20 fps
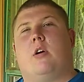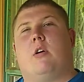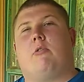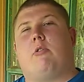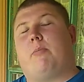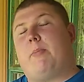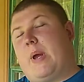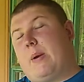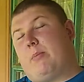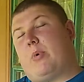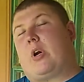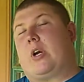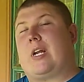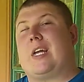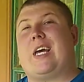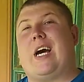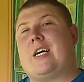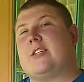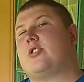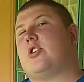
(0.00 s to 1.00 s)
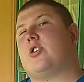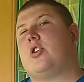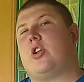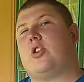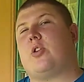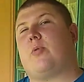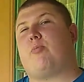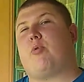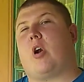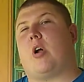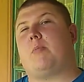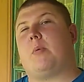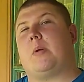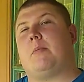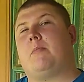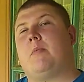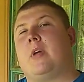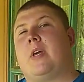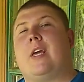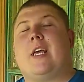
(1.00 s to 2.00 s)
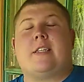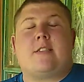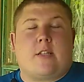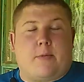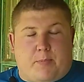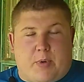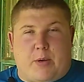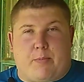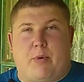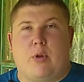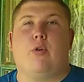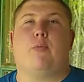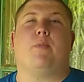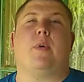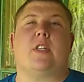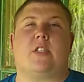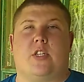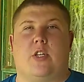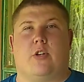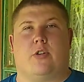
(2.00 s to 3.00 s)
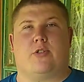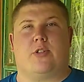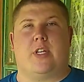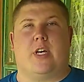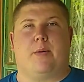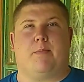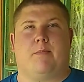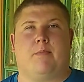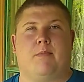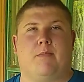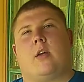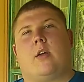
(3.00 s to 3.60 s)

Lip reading: Remember, guns are not the problem, it's the people who misuse them.